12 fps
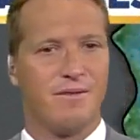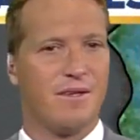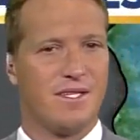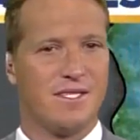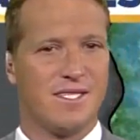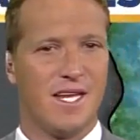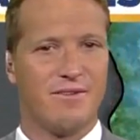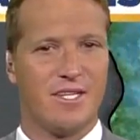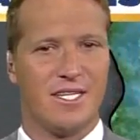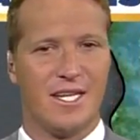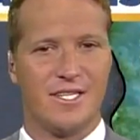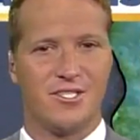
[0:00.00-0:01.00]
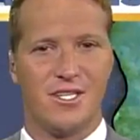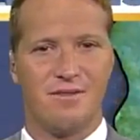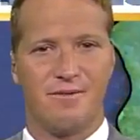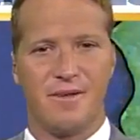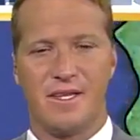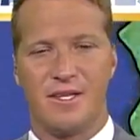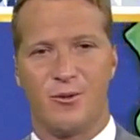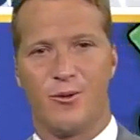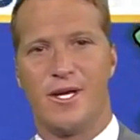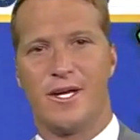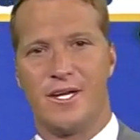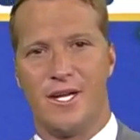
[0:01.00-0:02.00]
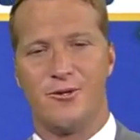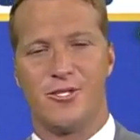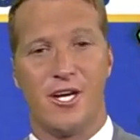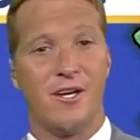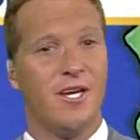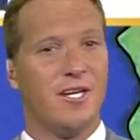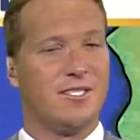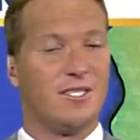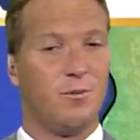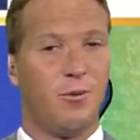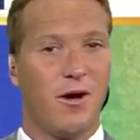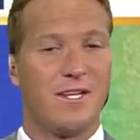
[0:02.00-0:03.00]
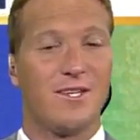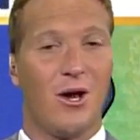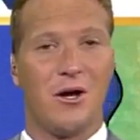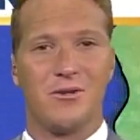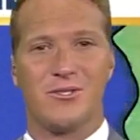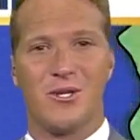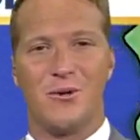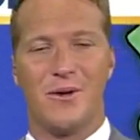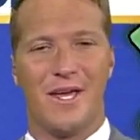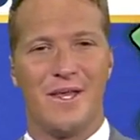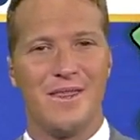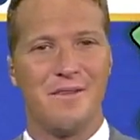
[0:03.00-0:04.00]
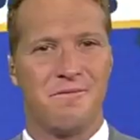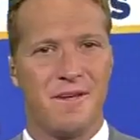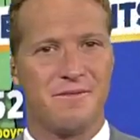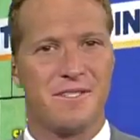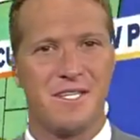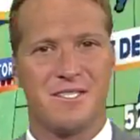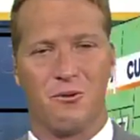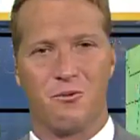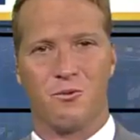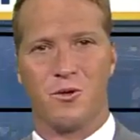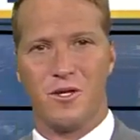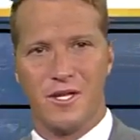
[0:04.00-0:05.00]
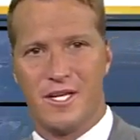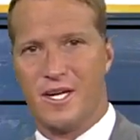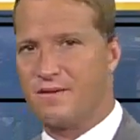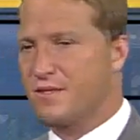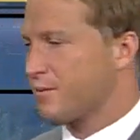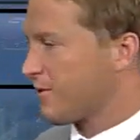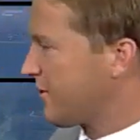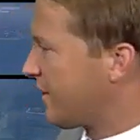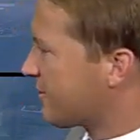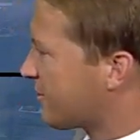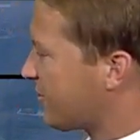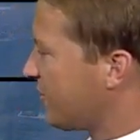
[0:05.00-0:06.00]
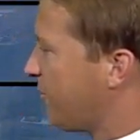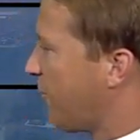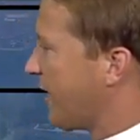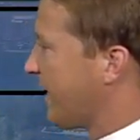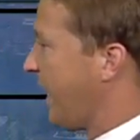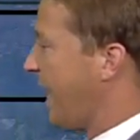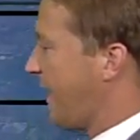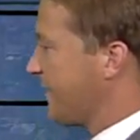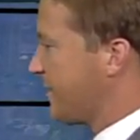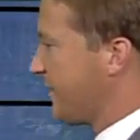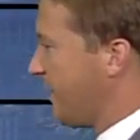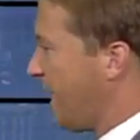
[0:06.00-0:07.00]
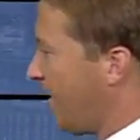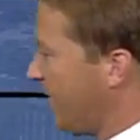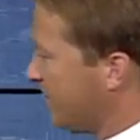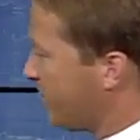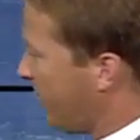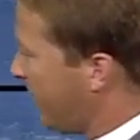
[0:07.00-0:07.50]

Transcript: 57 in Lake Geneva, 53 in Kenosha. Dew points also in the 50s, really comfortable. Here's your dew point cast. Now, as